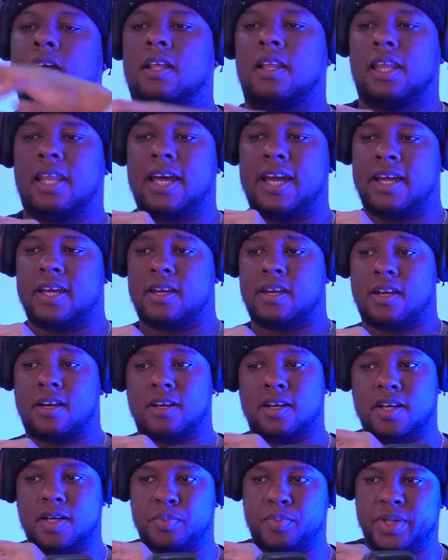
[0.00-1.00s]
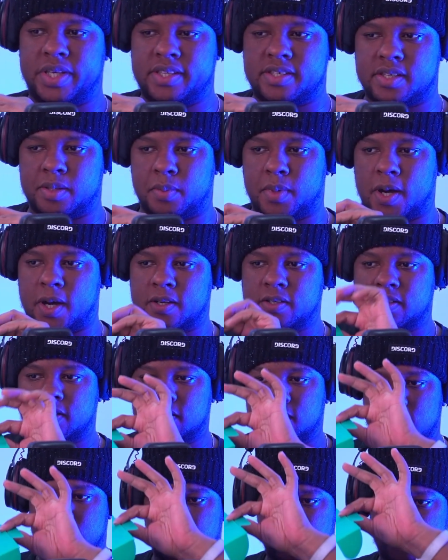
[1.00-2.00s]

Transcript: like a pizza box.